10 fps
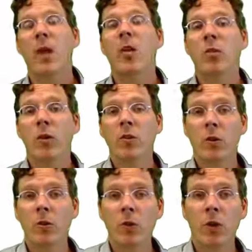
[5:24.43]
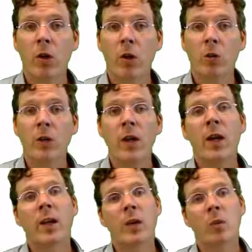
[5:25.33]
So let's go through the code,
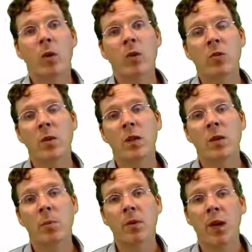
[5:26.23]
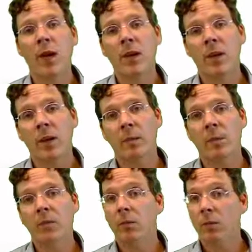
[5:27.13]
and then once we get the plot that
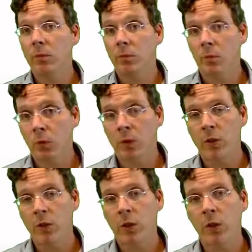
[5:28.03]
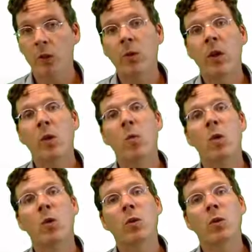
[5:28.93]
I'm going to show you,
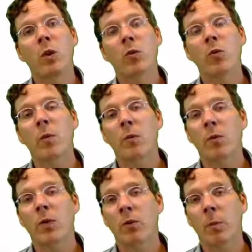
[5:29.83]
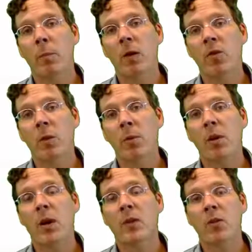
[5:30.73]
we'll go through the different parts of the
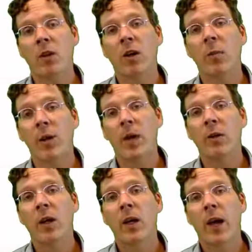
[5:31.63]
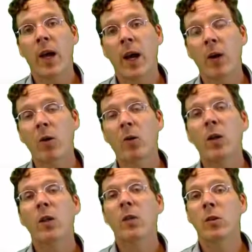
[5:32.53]
plot to talk about how
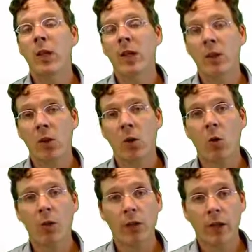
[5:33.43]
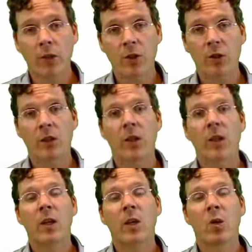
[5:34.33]
looking at the correlation
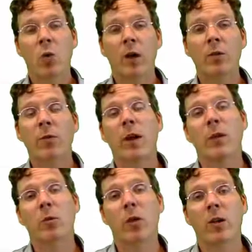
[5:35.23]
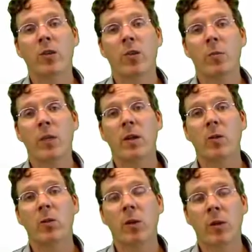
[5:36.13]
quantified regression
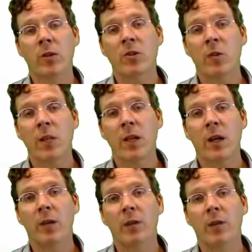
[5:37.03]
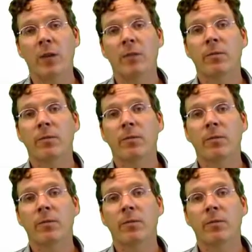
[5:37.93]
of mediocrity.